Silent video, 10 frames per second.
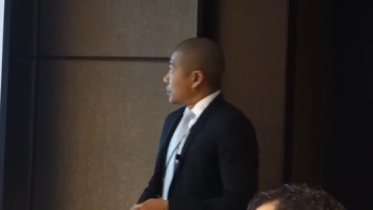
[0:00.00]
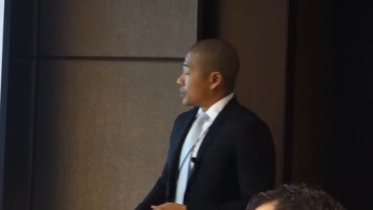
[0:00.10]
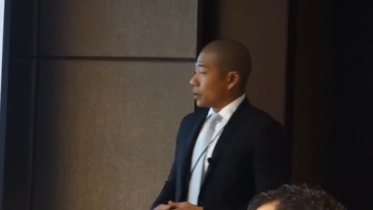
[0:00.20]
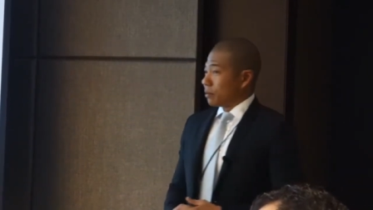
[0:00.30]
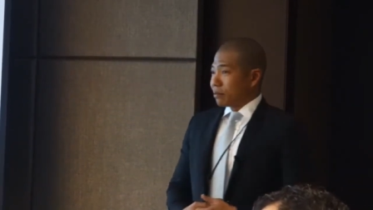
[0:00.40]

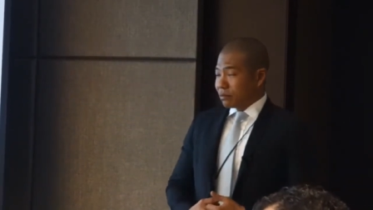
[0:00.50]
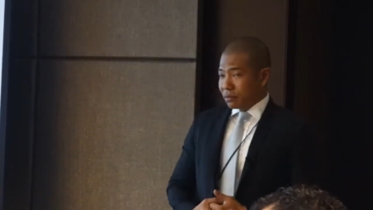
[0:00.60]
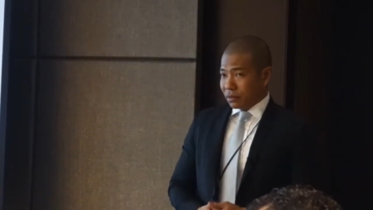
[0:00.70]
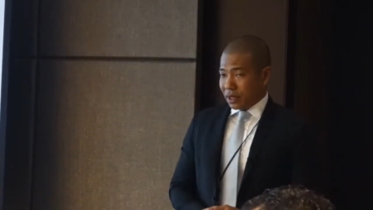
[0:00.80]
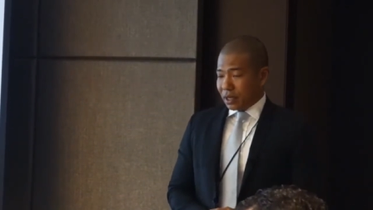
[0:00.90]
So.
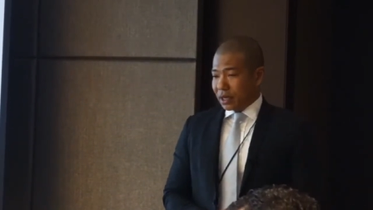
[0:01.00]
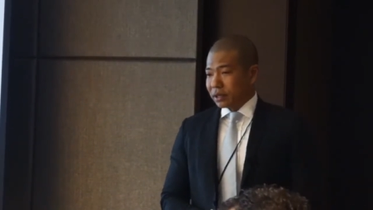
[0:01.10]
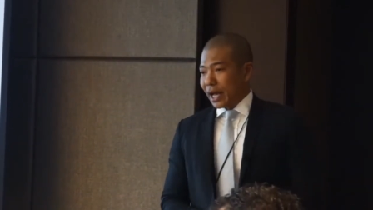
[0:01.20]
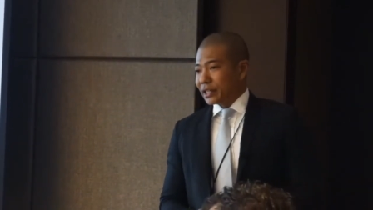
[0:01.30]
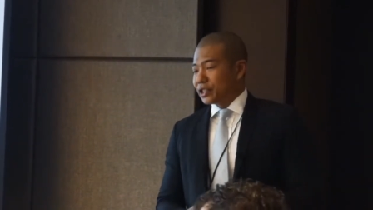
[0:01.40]

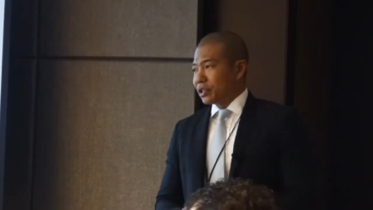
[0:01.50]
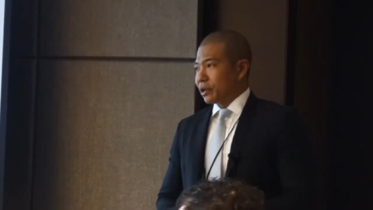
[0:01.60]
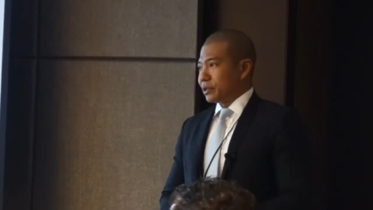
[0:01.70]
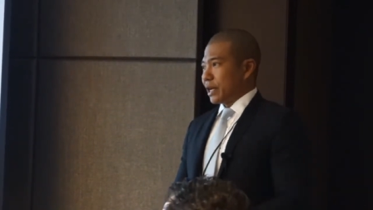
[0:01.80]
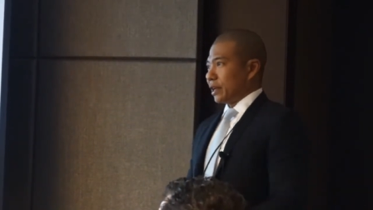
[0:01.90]
Last
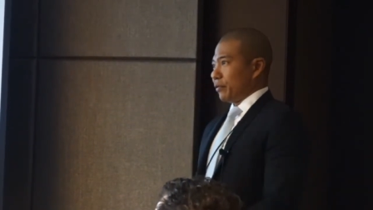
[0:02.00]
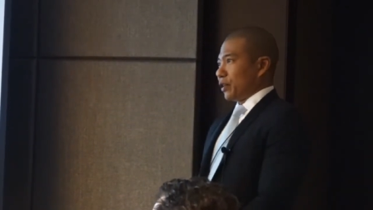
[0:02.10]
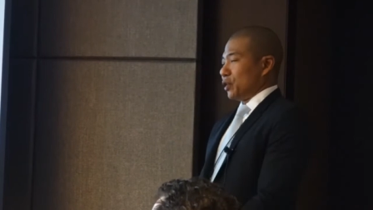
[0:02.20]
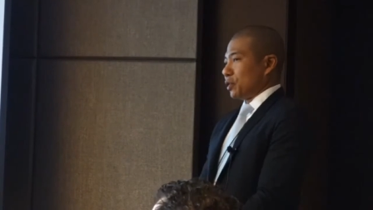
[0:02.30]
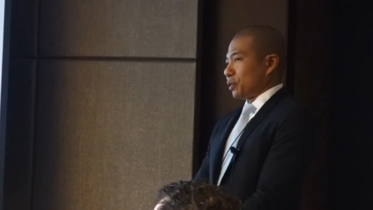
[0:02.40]
year, at the end of
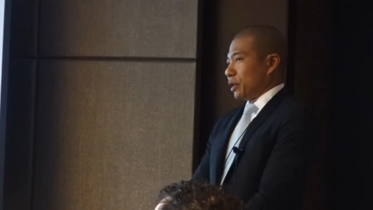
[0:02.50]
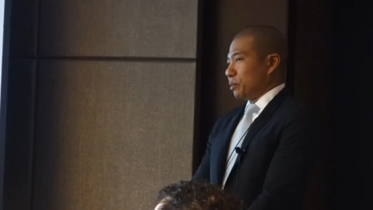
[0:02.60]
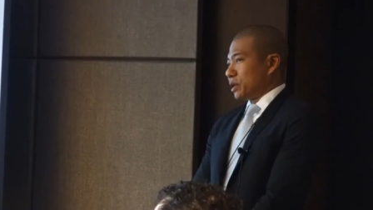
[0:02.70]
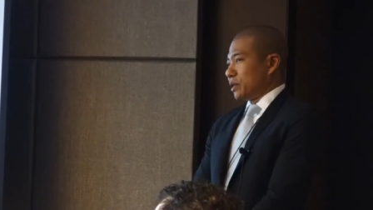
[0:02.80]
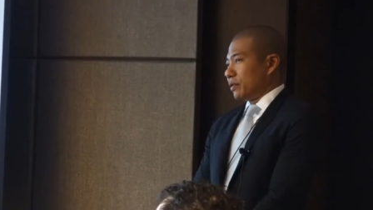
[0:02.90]

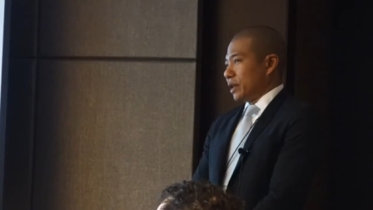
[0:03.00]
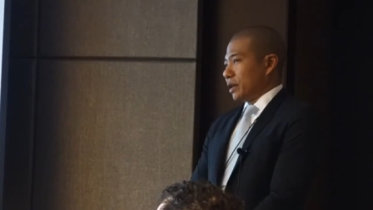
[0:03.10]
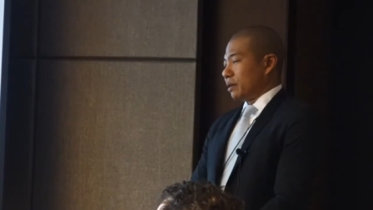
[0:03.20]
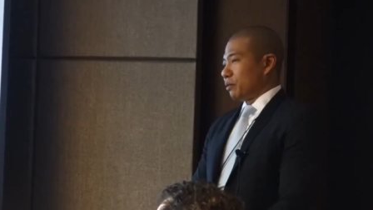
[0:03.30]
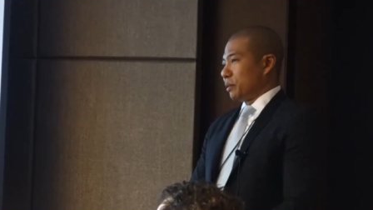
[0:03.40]
Q3,
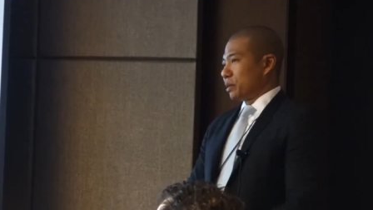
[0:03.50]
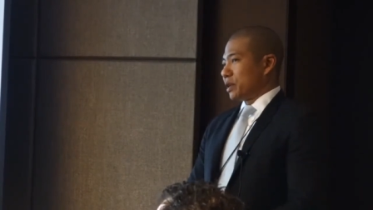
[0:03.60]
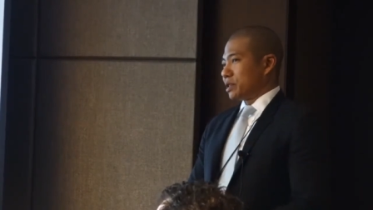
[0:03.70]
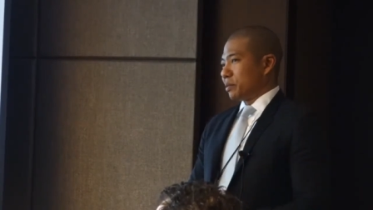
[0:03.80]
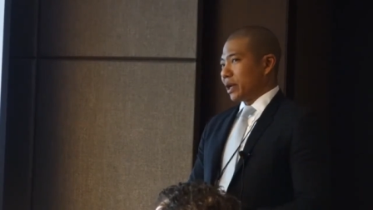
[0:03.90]
Protiviti, we
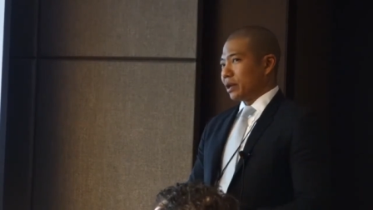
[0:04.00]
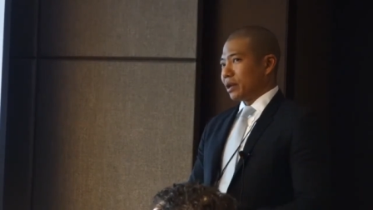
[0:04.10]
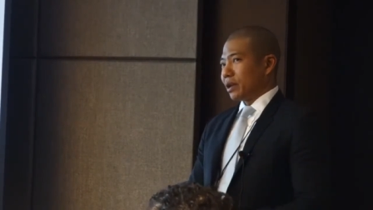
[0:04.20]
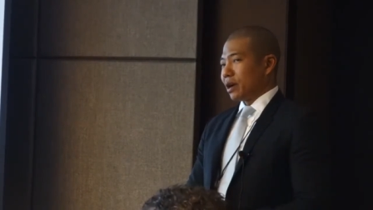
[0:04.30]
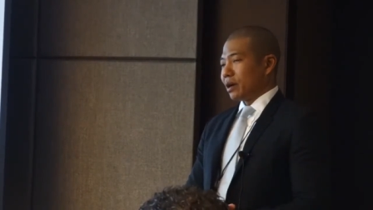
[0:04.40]

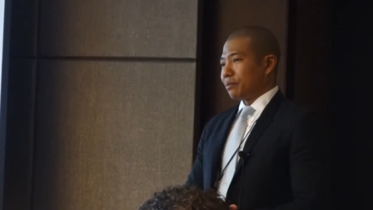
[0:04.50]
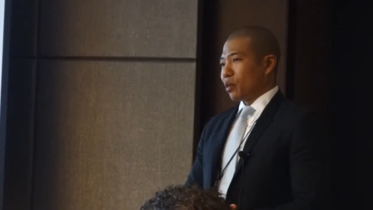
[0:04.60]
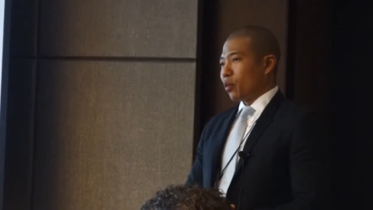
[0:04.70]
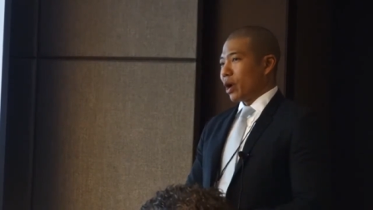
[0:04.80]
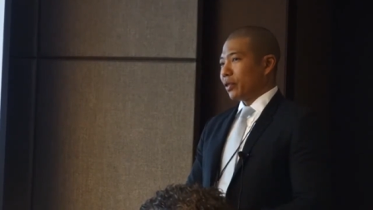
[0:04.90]
participated in a
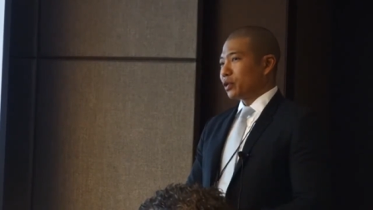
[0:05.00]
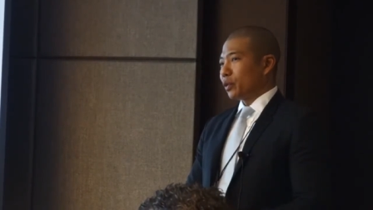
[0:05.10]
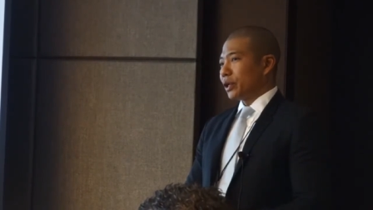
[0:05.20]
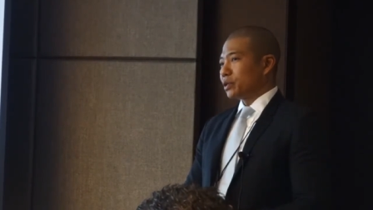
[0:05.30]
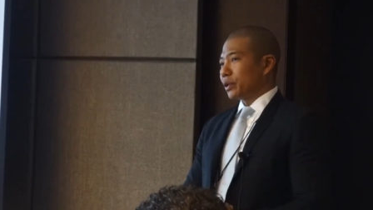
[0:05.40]
Wealth
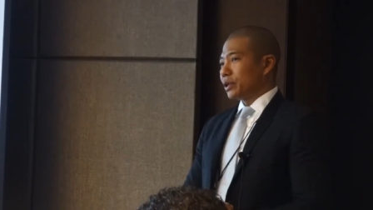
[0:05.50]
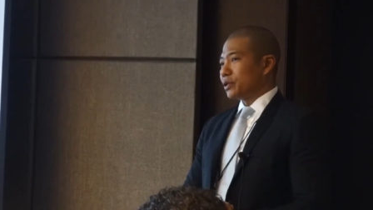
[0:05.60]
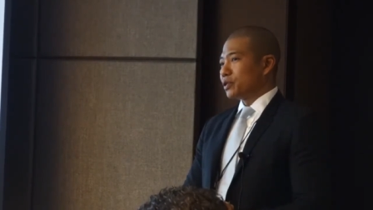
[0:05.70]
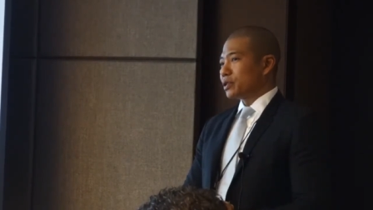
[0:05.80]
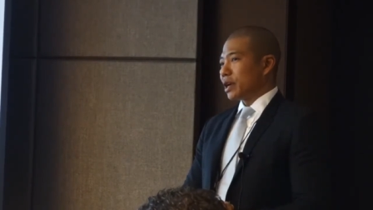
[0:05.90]

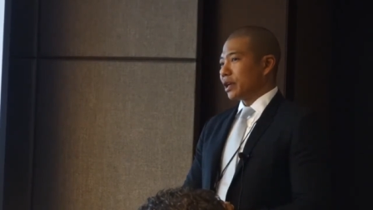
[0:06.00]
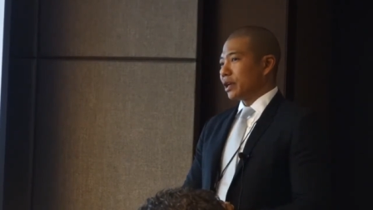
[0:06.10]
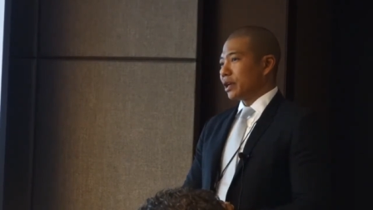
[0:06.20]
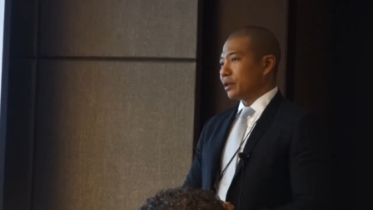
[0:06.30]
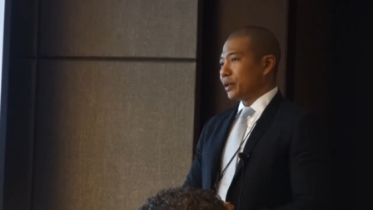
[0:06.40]
2022
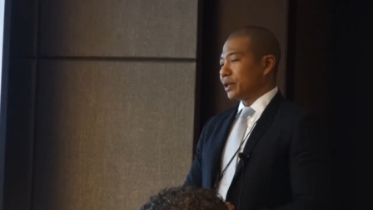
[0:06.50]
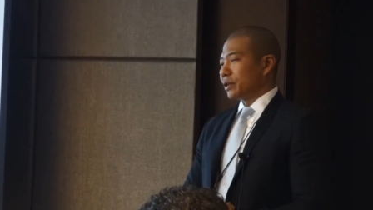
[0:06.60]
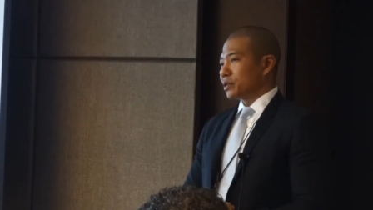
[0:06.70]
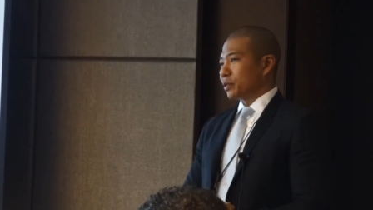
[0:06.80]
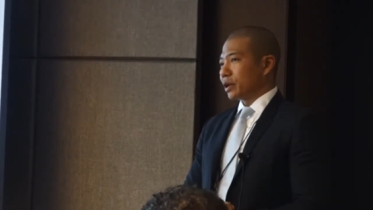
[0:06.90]
study, and we
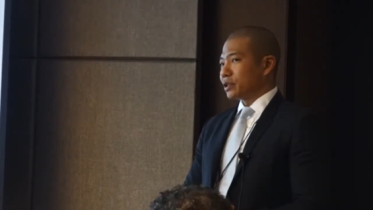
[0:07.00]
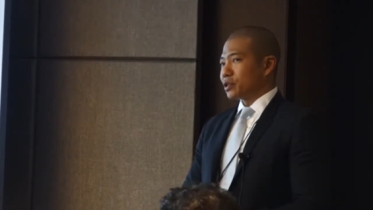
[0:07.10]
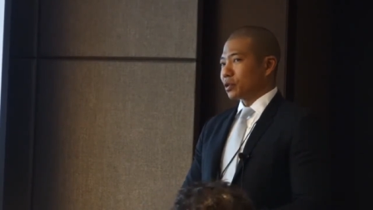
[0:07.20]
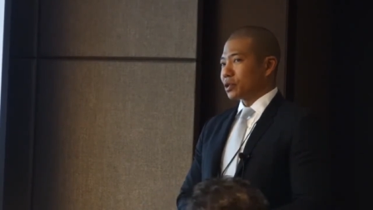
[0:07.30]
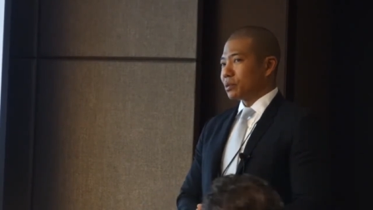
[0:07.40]
did this with a
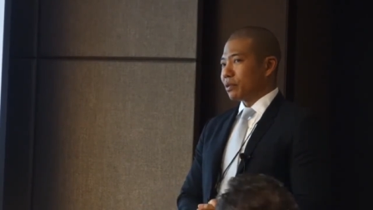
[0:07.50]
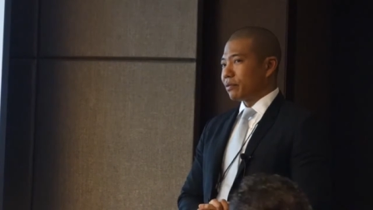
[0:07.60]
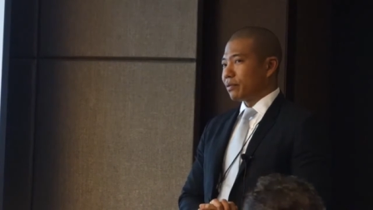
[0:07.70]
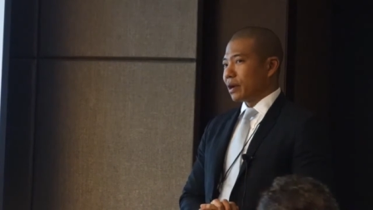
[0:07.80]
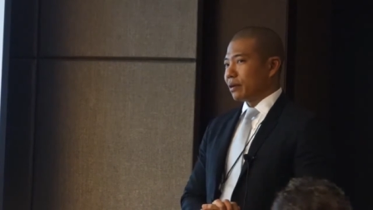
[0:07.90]
consortium
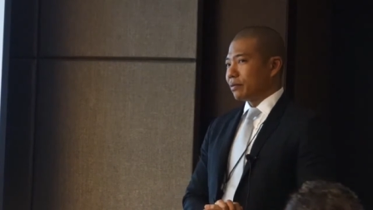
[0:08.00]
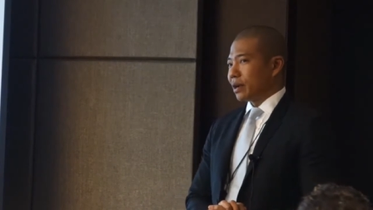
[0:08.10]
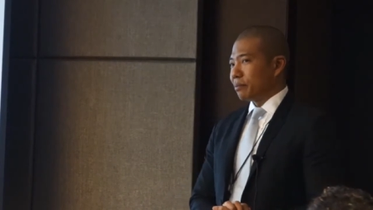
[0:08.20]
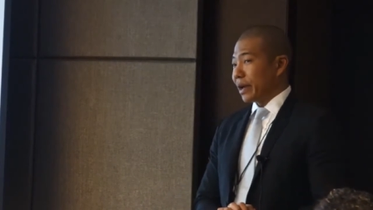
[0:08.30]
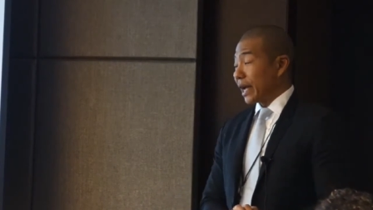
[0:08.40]

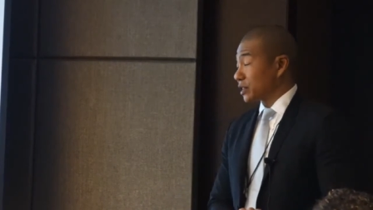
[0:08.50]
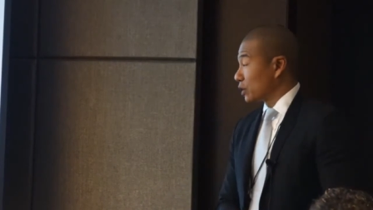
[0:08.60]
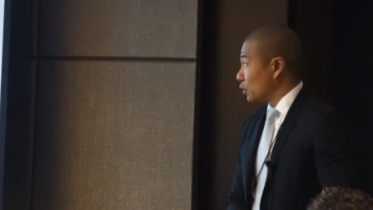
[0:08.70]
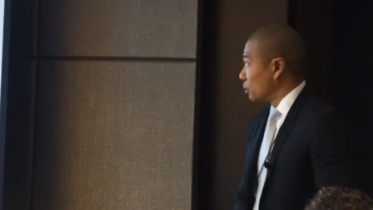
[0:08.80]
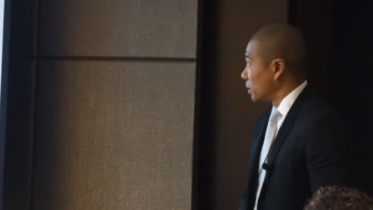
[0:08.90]
of banks
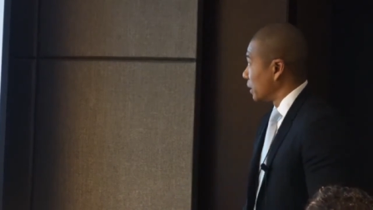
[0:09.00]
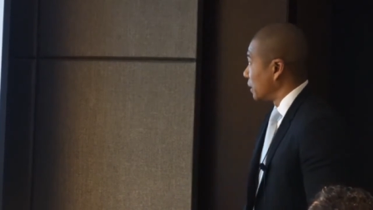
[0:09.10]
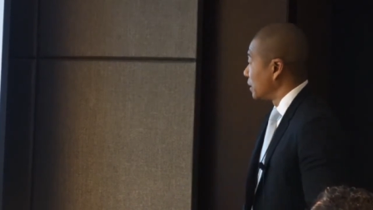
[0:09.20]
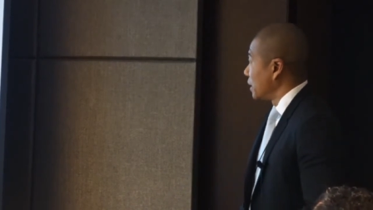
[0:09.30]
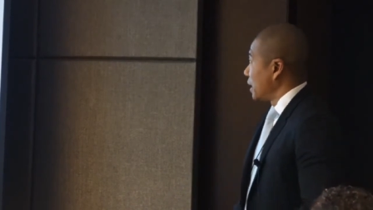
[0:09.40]

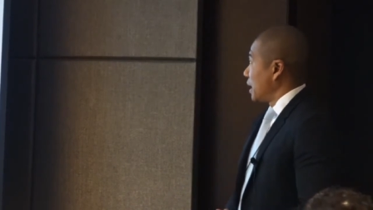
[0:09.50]
globally.